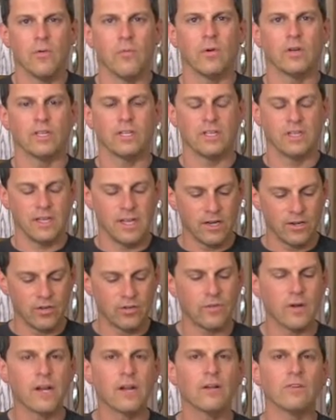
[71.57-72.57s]
which then
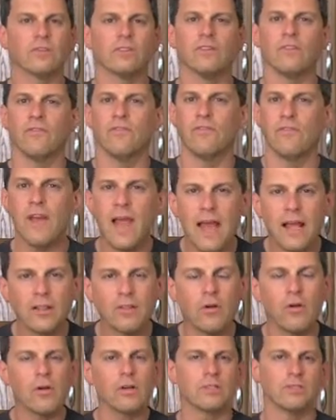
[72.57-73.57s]
triggers the
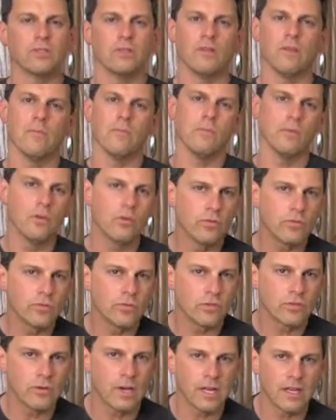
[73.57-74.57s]
fat loss, the immune
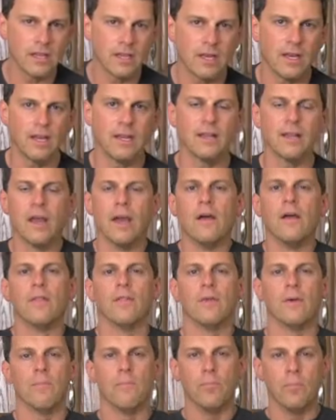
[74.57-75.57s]
strengthening,
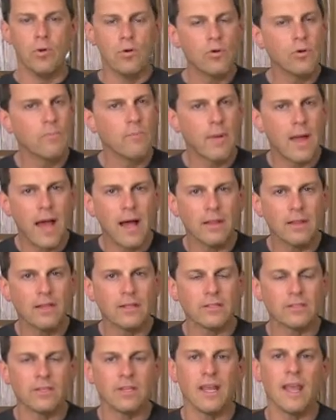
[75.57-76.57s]
the mood
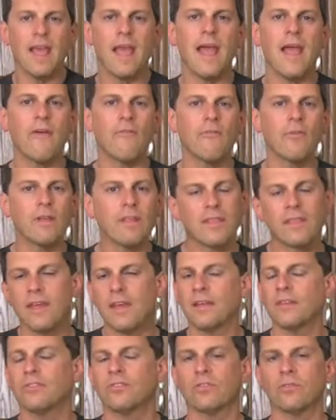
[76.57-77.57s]
balance.
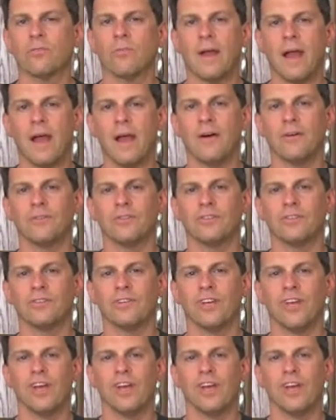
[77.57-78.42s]
Everything surrounds